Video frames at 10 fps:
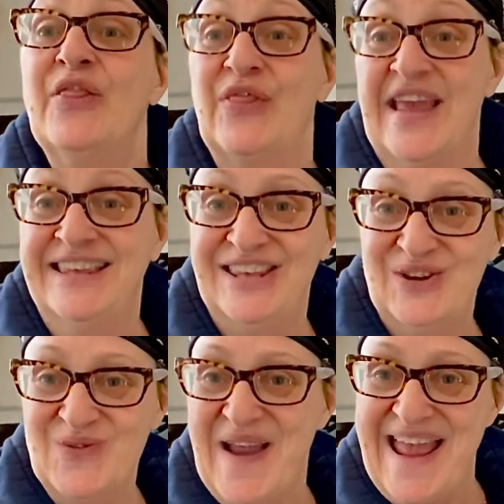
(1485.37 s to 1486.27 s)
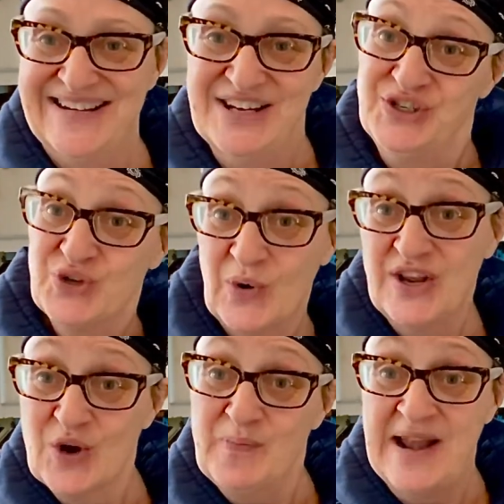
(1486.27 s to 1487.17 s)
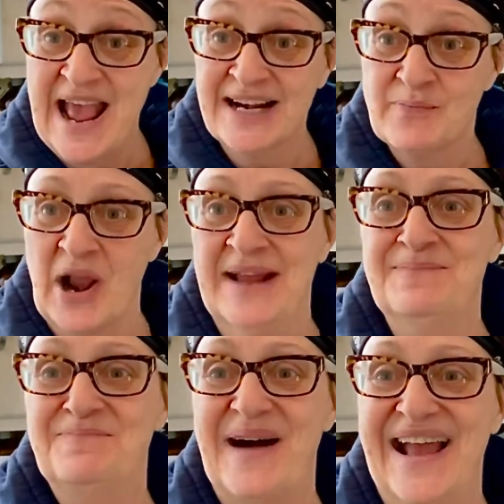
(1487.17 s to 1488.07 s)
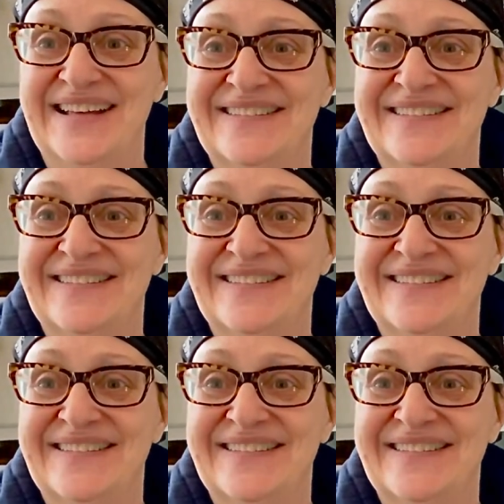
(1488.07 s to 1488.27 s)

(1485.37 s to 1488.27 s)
Thank you and enjoy your banana bread. Bye.